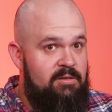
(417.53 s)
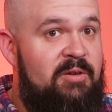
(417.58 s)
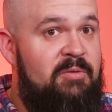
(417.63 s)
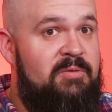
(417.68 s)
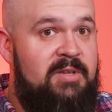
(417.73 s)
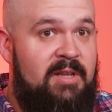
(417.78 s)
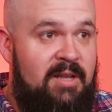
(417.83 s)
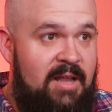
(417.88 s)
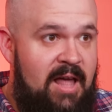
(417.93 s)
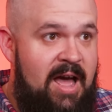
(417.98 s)
There
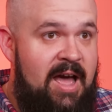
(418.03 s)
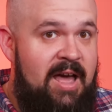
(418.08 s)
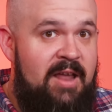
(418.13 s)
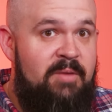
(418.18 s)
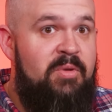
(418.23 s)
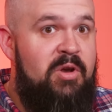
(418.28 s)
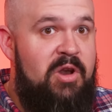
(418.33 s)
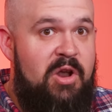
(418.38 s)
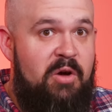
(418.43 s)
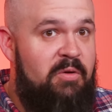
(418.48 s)
was a
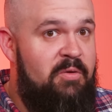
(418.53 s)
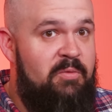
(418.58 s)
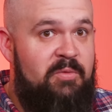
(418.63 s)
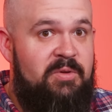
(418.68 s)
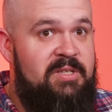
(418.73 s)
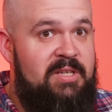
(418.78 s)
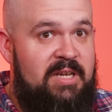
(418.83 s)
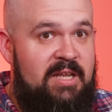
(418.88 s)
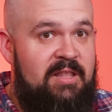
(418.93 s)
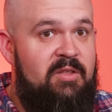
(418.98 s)
line, but no one
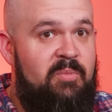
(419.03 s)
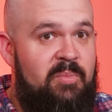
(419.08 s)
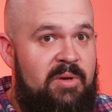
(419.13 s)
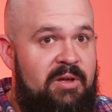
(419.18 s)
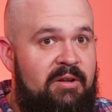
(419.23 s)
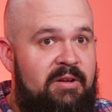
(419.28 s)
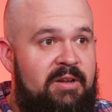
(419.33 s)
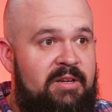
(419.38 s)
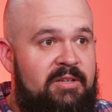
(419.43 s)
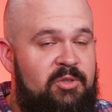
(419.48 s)
was in the
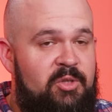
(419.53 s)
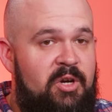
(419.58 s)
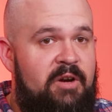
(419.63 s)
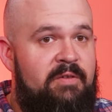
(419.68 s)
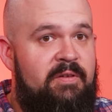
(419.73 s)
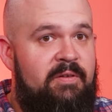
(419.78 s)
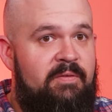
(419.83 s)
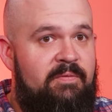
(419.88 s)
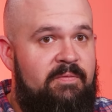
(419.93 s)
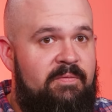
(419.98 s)
building
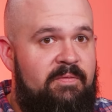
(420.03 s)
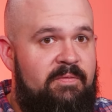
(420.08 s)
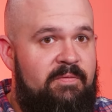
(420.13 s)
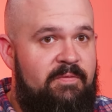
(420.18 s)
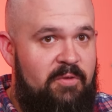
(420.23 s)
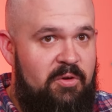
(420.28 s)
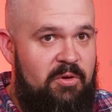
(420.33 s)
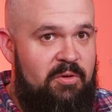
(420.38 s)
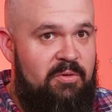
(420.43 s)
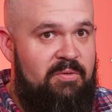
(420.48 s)
serving
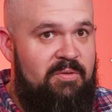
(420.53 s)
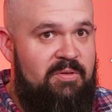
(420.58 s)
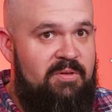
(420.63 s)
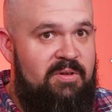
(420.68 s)
food.